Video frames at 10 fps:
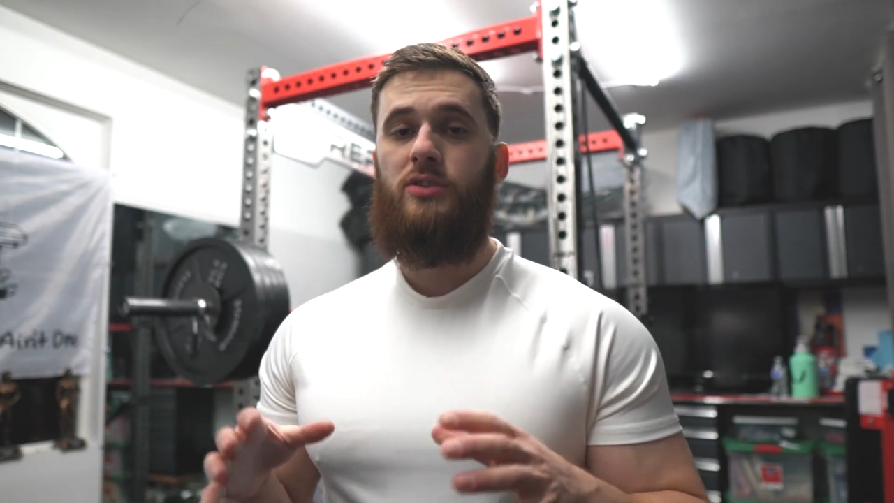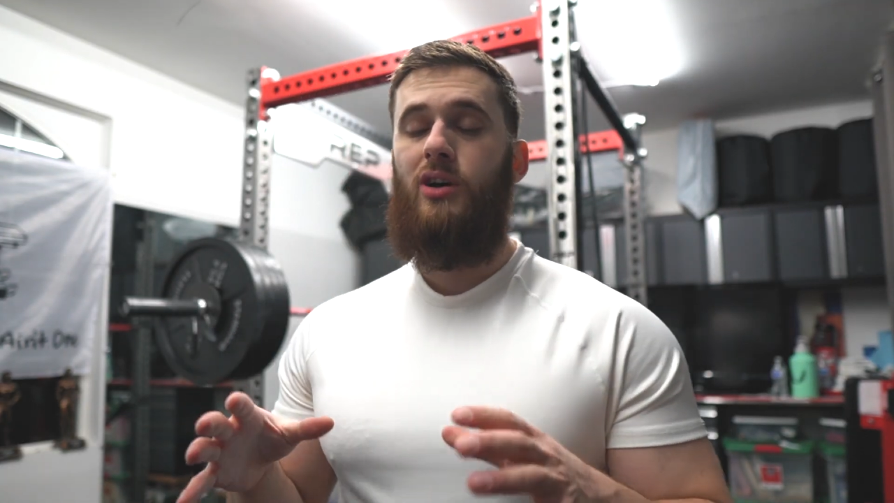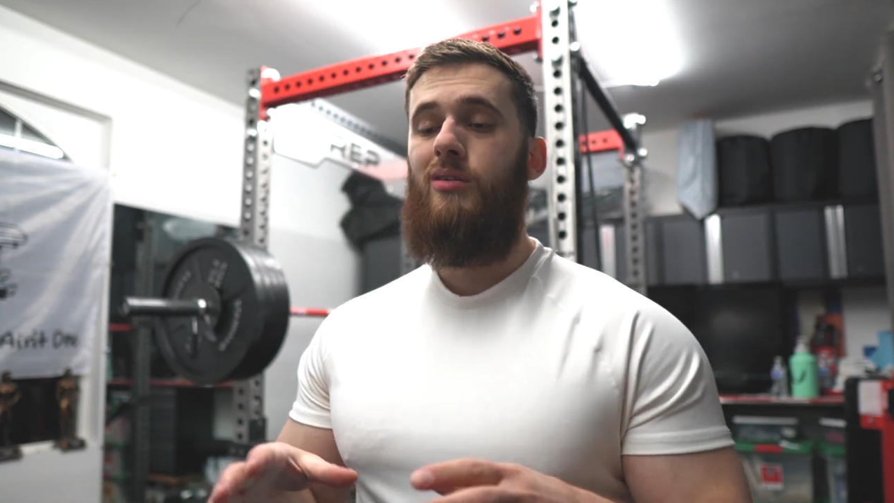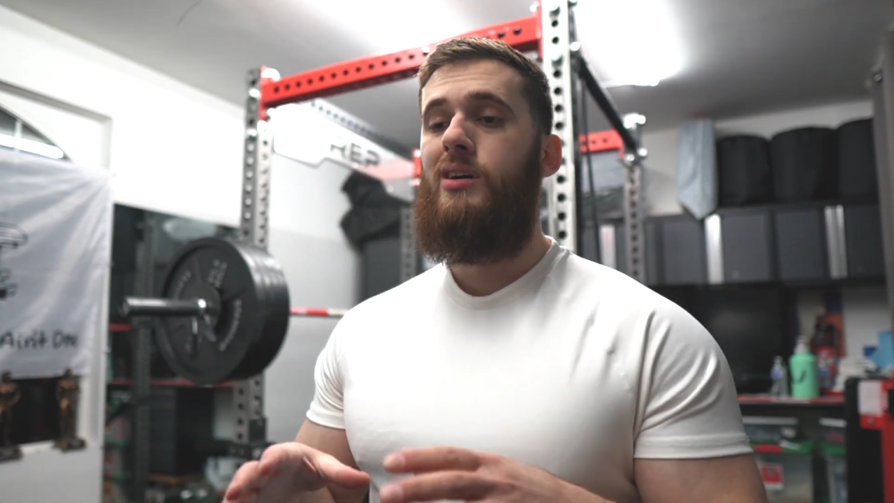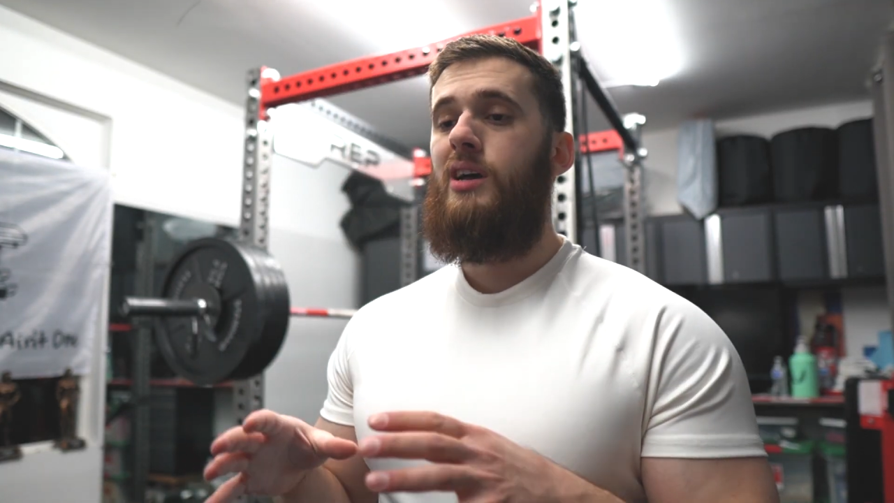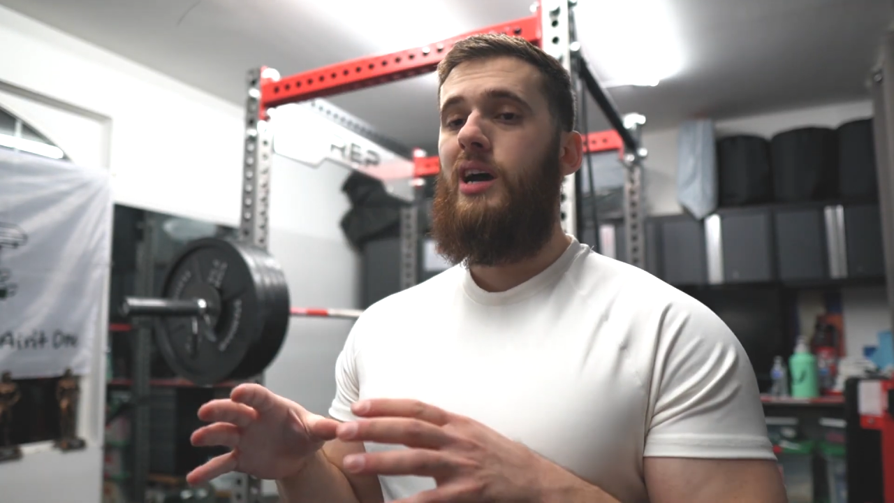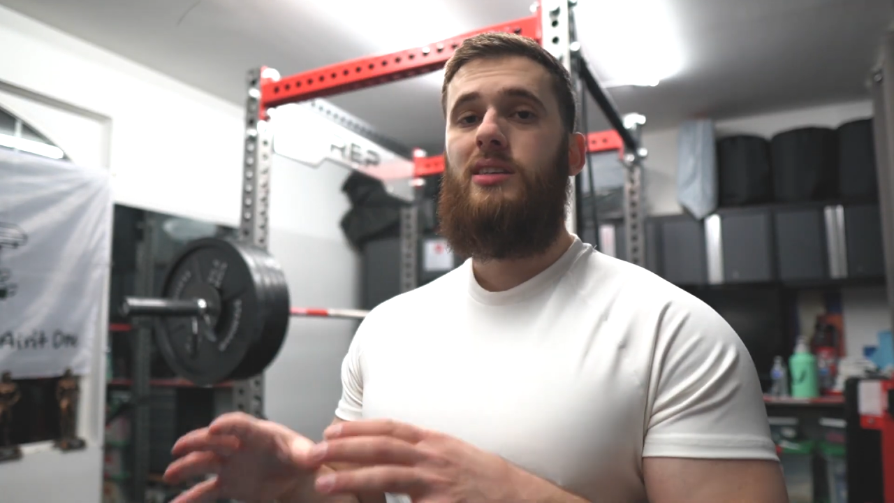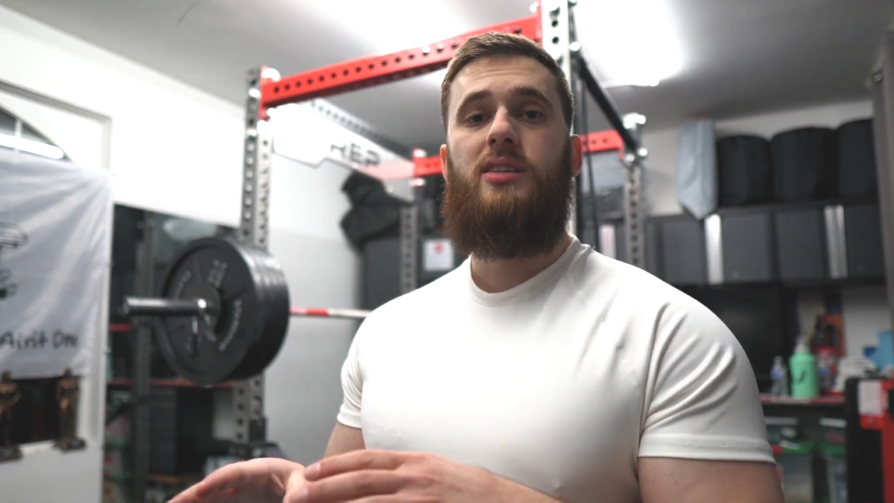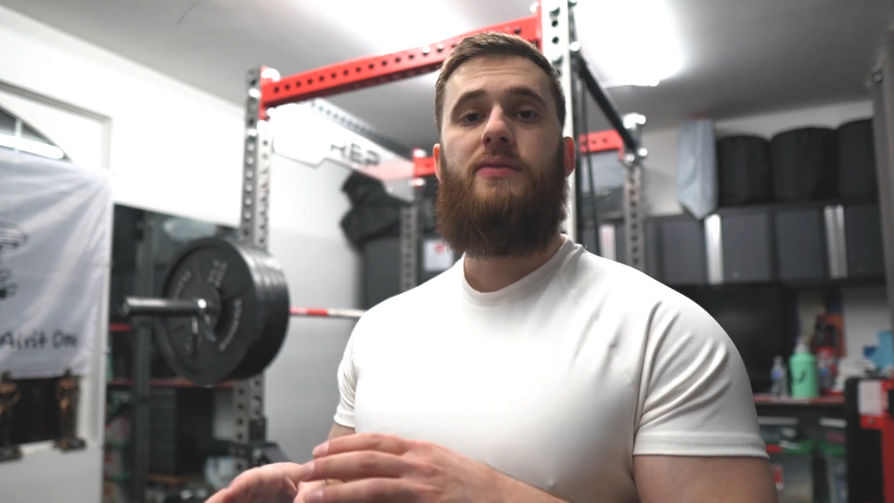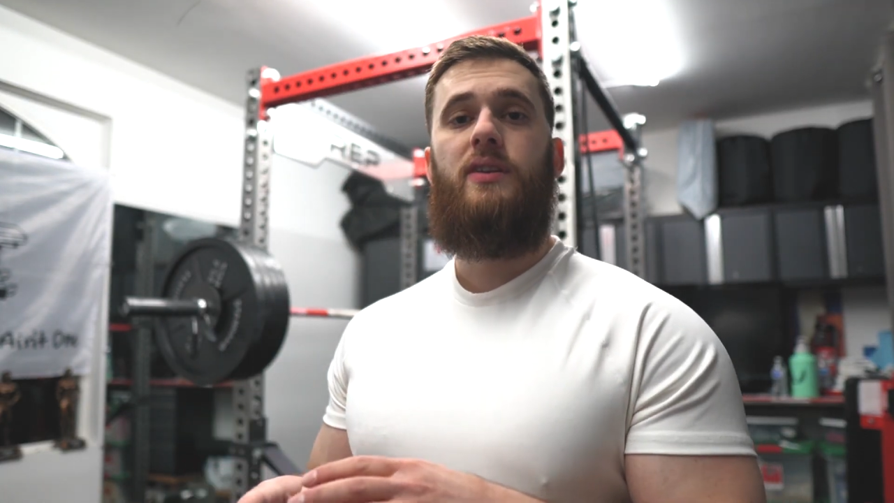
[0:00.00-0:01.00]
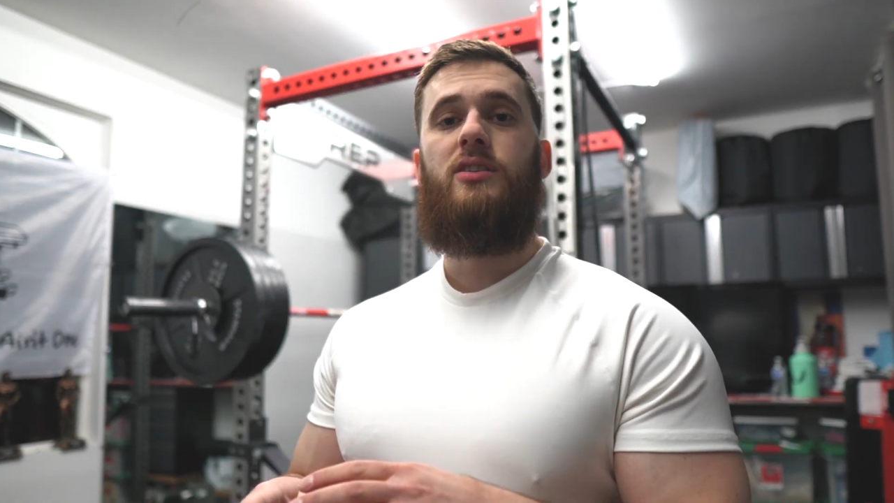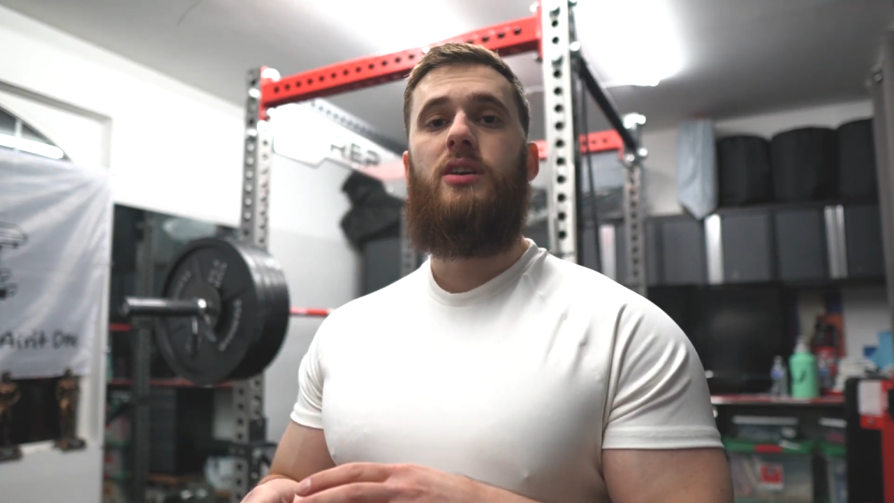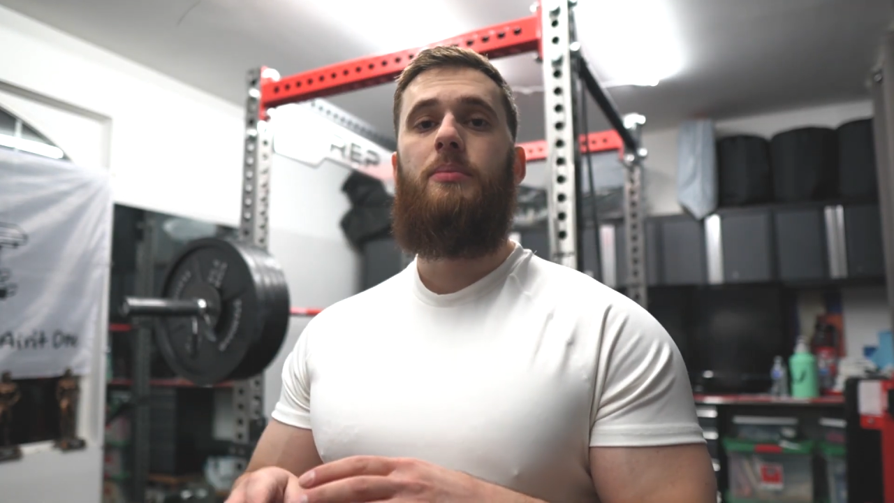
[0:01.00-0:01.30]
So I just finished